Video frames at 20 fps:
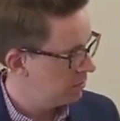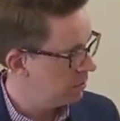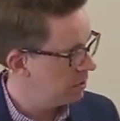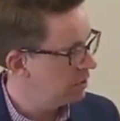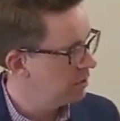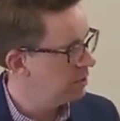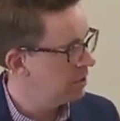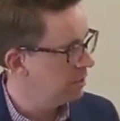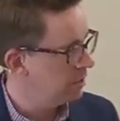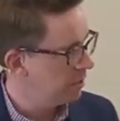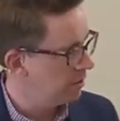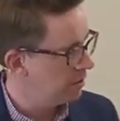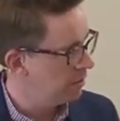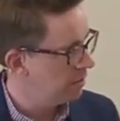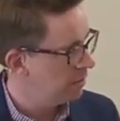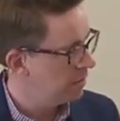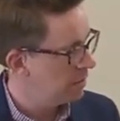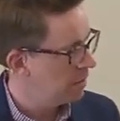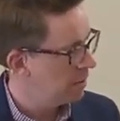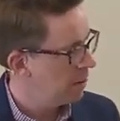Please hear it.
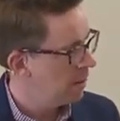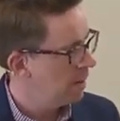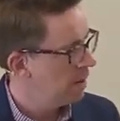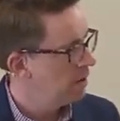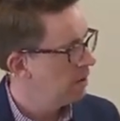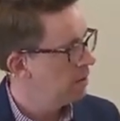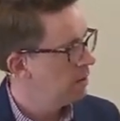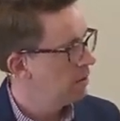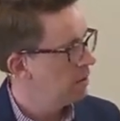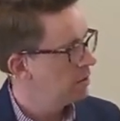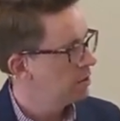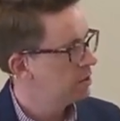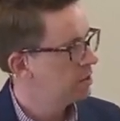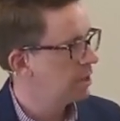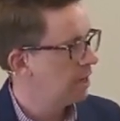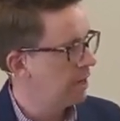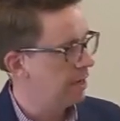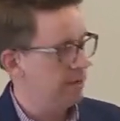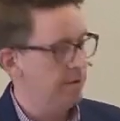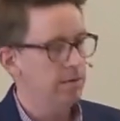
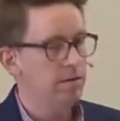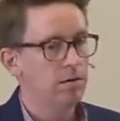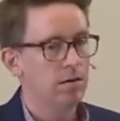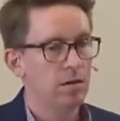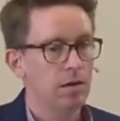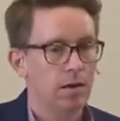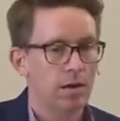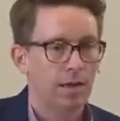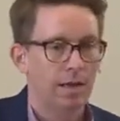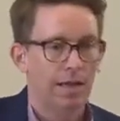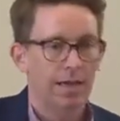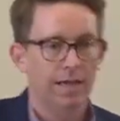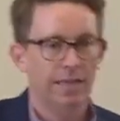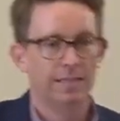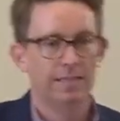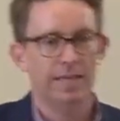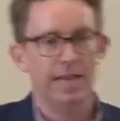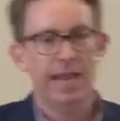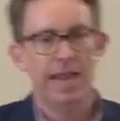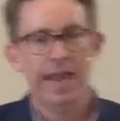Sin
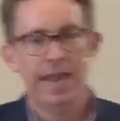is